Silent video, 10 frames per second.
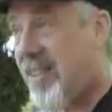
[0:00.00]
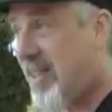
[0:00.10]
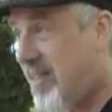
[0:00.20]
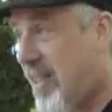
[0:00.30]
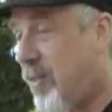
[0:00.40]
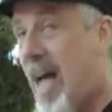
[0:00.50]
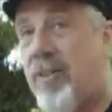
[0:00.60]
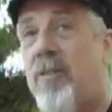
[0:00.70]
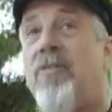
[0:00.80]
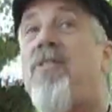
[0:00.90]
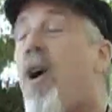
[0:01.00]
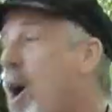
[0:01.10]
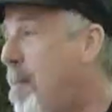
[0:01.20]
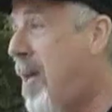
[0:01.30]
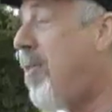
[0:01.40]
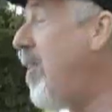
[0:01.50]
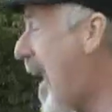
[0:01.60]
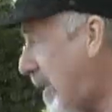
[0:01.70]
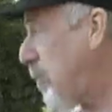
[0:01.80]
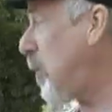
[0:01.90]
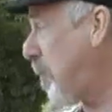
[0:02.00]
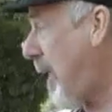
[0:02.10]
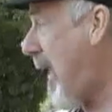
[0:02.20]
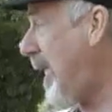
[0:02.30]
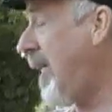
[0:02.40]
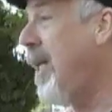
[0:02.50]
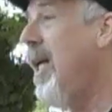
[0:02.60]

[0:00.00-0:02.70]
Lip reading: successful action, far better than the action we were planning.